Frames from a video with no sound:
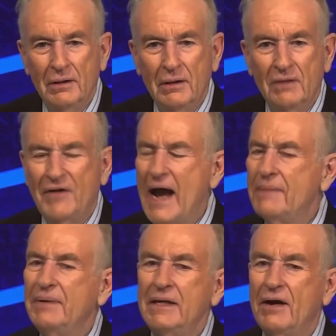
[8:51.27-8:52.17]
If I had
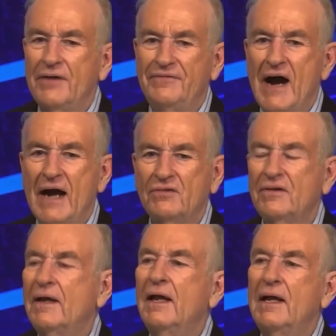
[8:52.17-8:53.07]
been there at Fox,
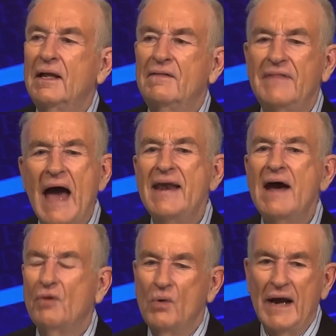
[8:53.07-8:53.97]
that
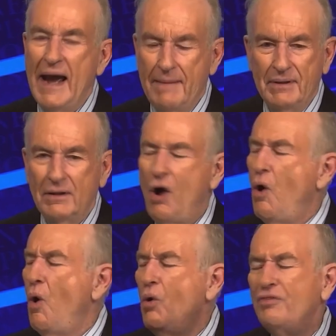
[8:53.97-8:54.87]
never would have happened. The
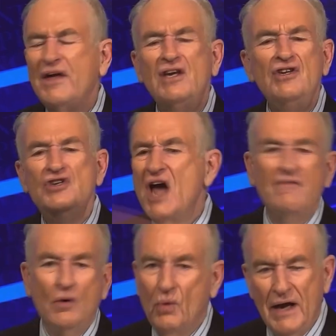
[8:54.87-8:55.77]
whole thing
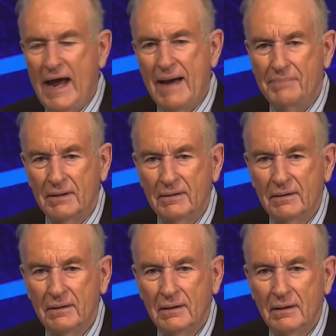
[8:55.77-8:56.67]
never would have happened
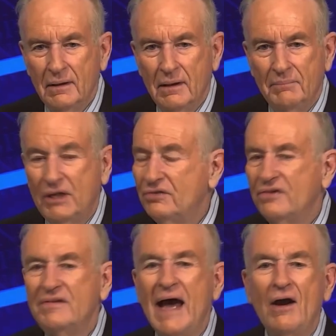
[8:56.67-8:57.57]
because it's
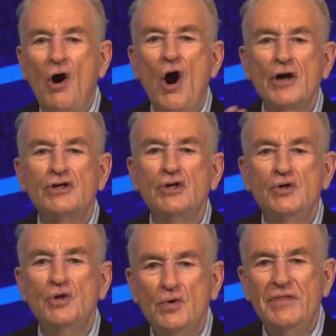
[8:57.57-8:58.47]
not hard to
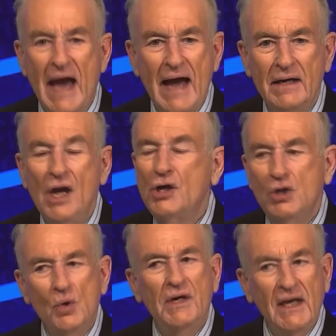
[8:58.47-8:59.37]
do that.
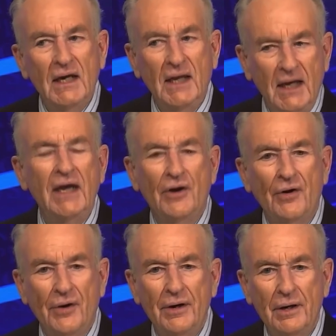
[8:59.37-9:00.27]
You can
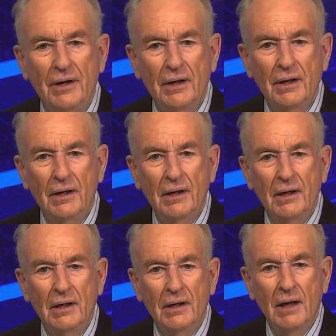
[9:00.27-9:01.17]
hear
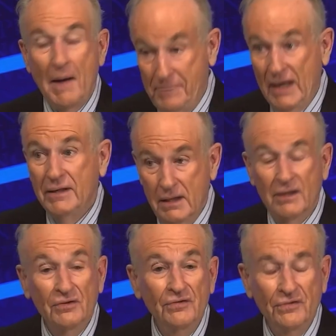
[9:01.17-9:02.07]

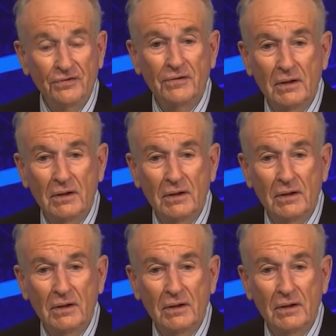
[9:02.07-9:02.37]
opinions